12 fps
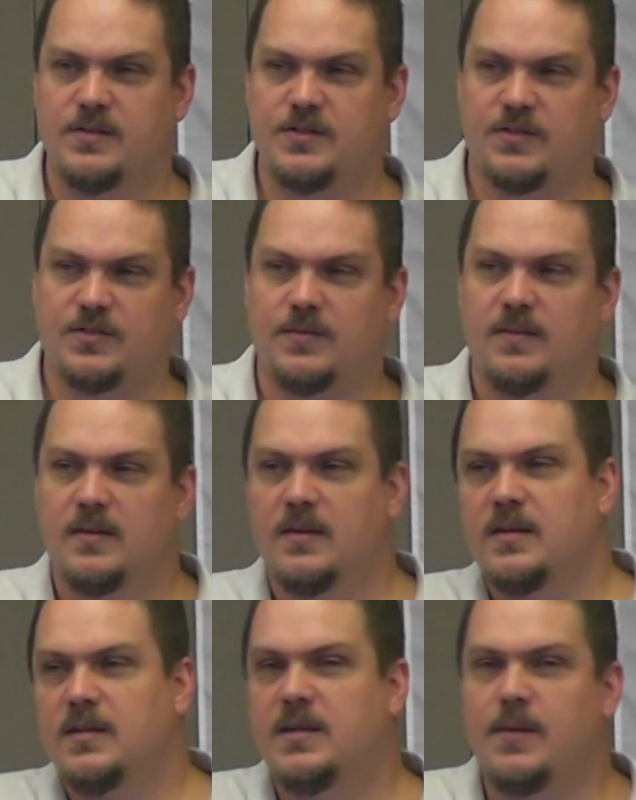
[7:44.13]
Just
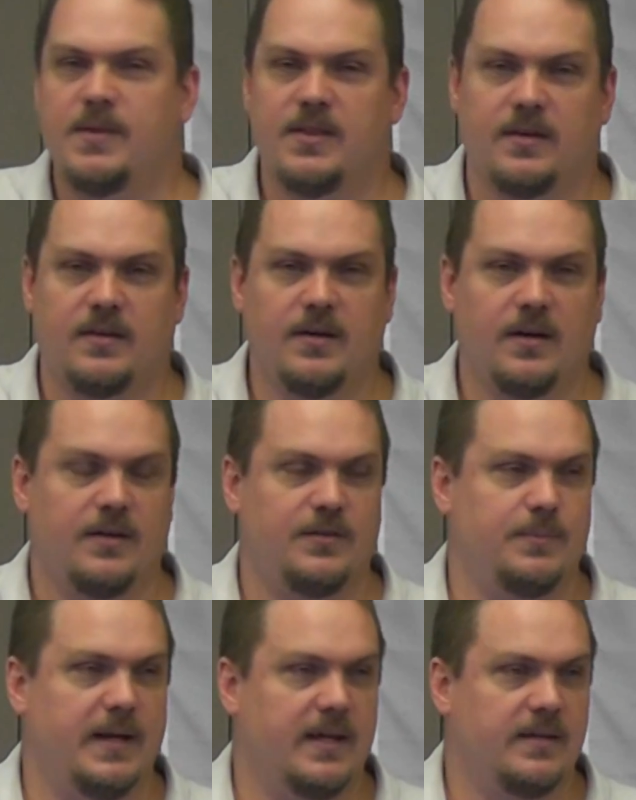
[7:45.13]
give me the
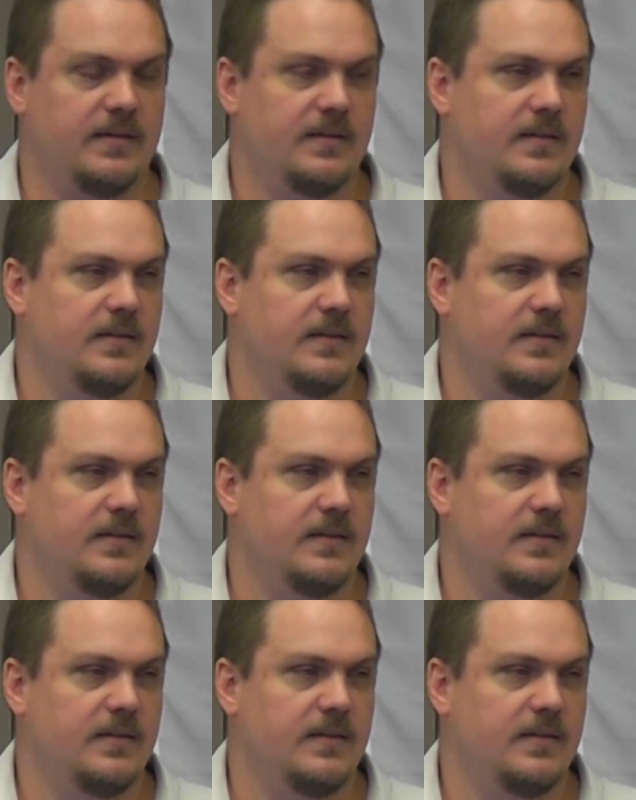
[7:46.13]
goods, man.